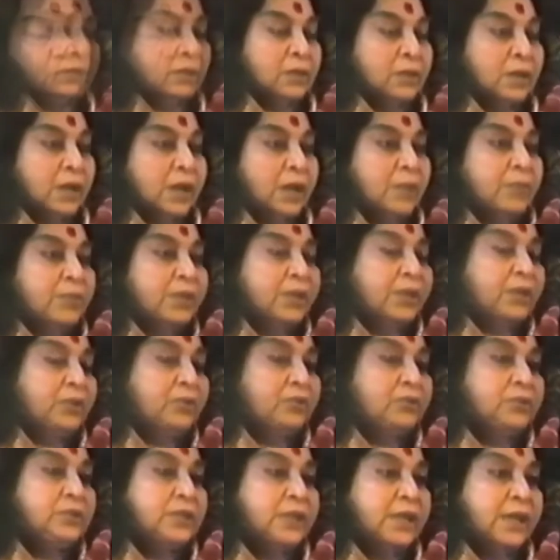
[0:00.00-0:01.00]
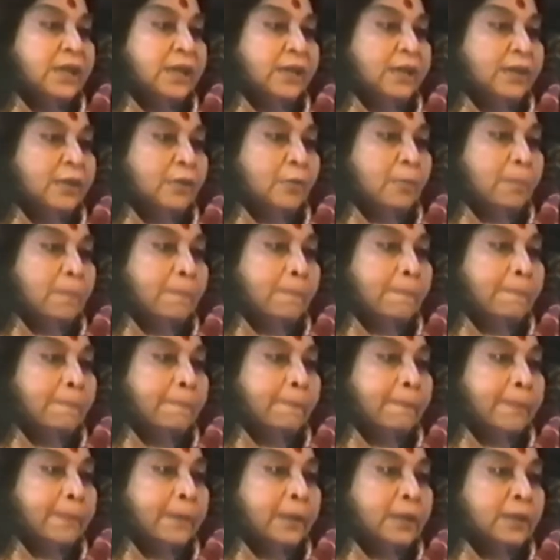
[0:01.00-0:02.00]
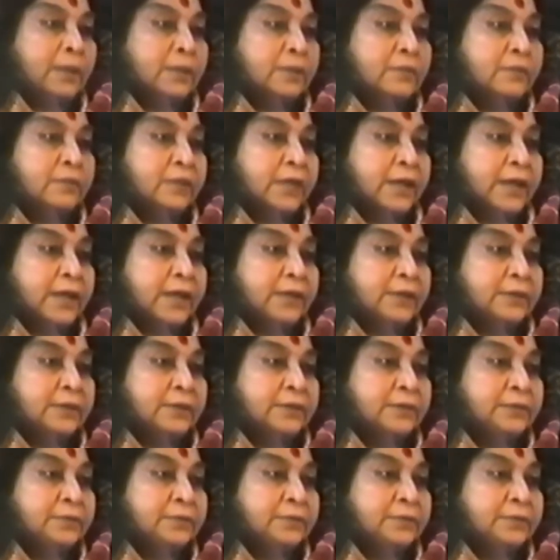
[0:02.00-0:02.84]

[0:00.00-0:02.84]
I mean to say that